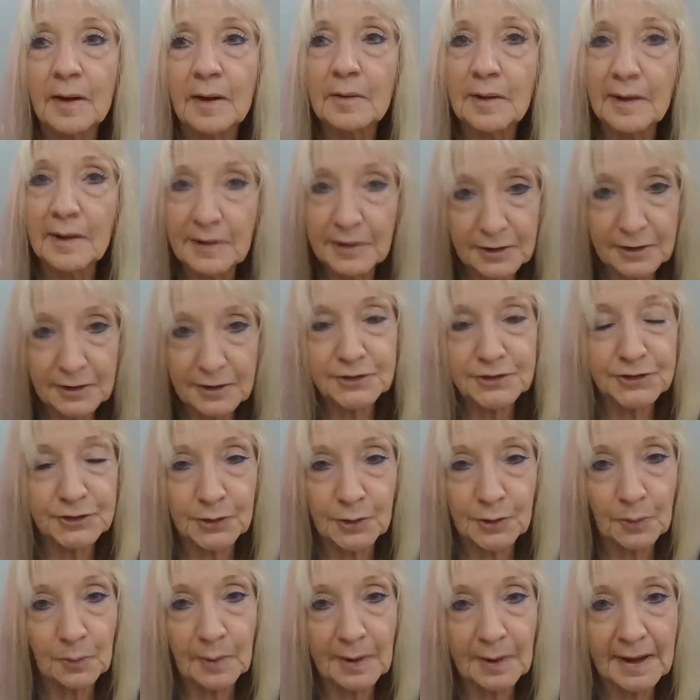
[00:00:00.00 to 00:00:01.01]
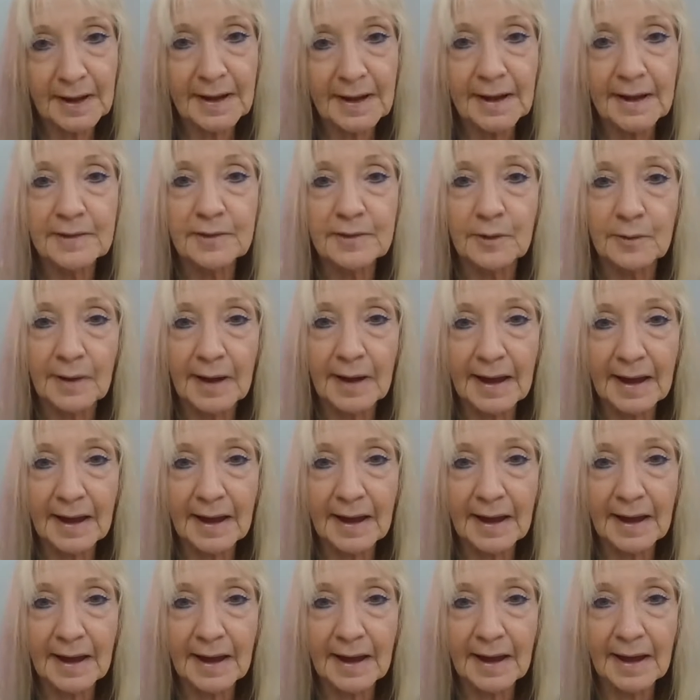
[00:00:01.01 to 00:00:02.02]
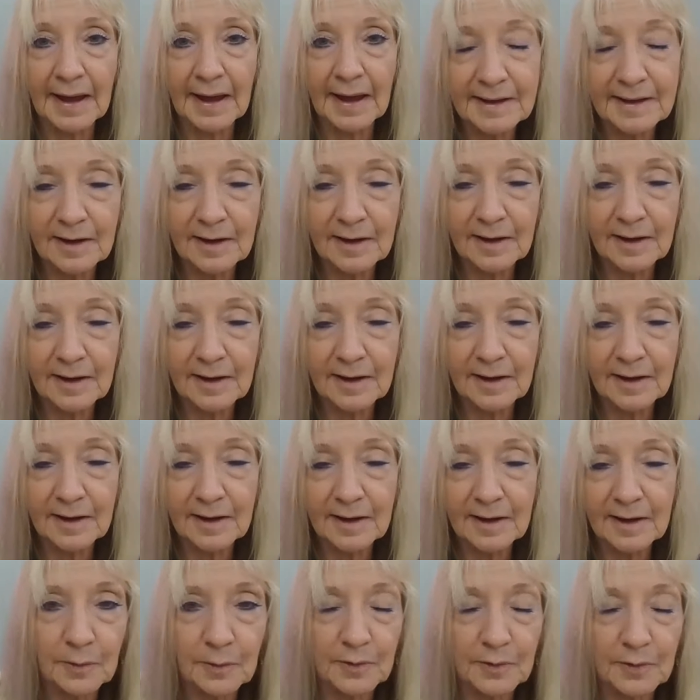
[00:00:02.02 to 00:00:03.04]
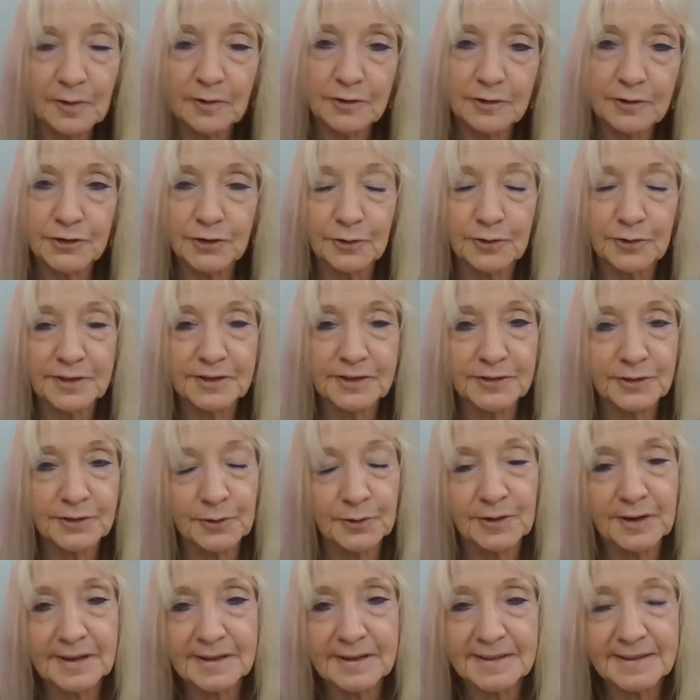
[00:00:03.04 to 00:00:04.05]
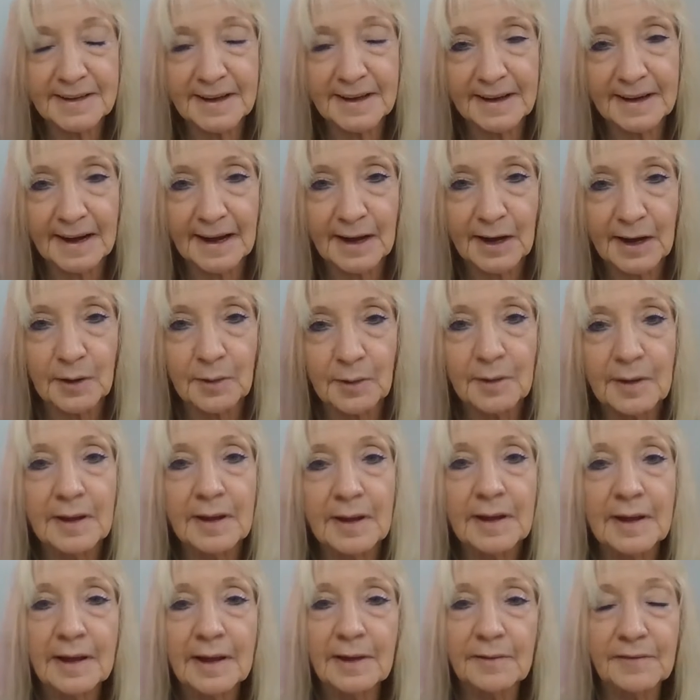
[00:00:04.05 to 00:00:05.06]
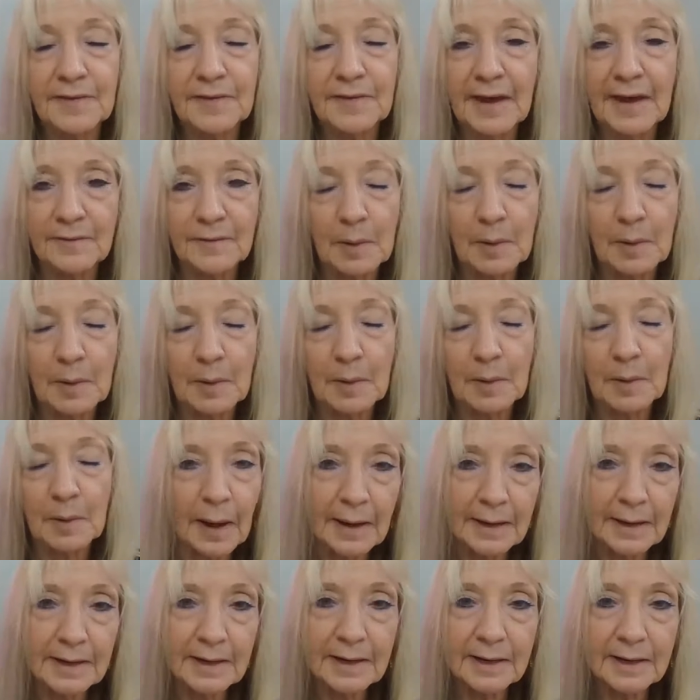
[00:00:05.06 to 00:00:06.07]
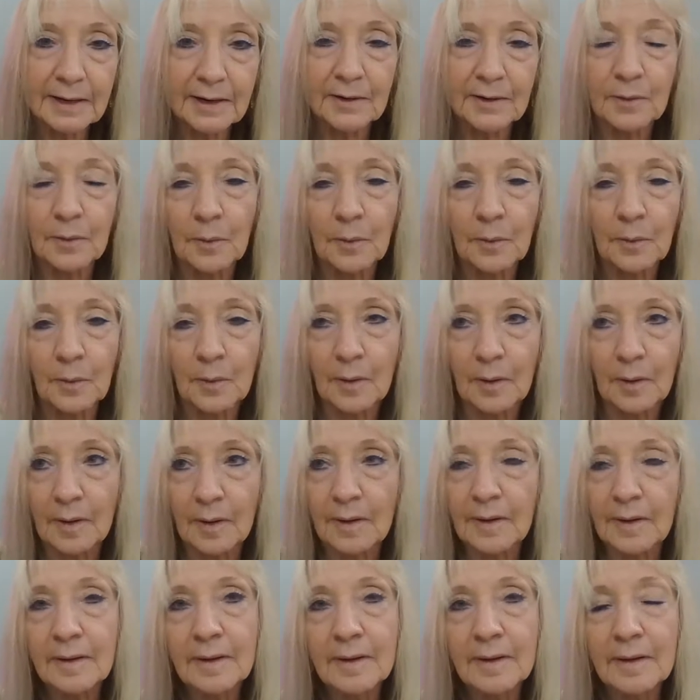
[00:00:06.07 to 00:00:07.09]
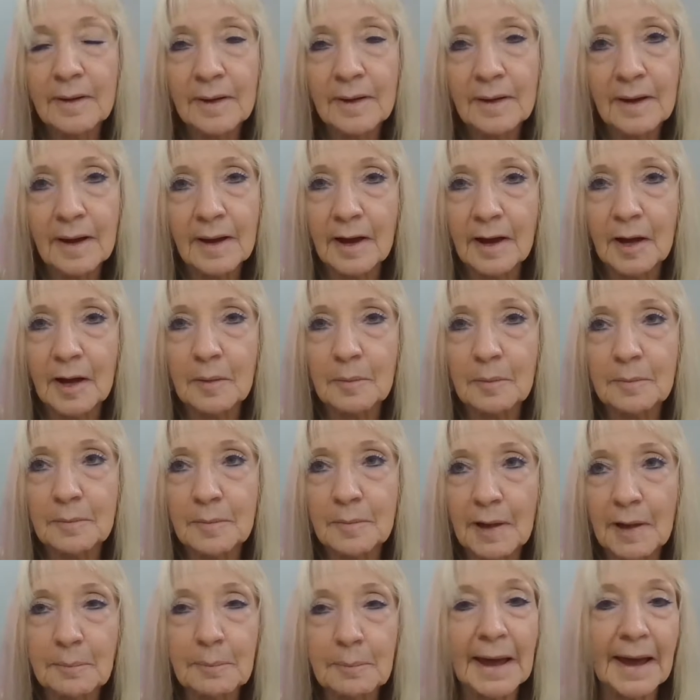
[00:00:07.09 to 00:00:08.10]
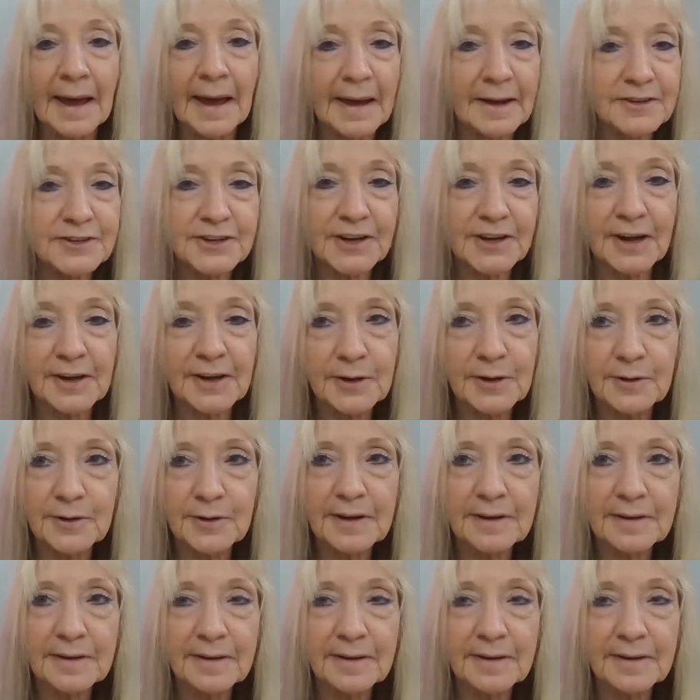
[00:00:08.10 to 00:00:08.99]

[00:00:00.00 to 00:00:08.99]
literature away, their hats taken off their head, or their shirts turned inside out. If they have a button or a patch on their,